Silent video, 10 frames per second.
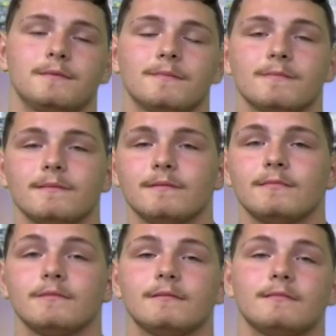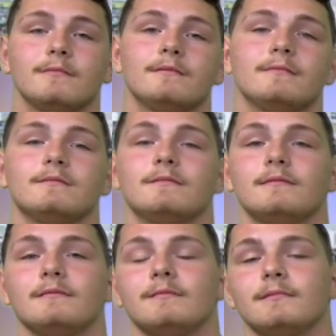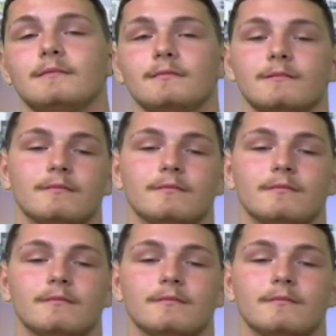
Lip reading: The person shown says nothing.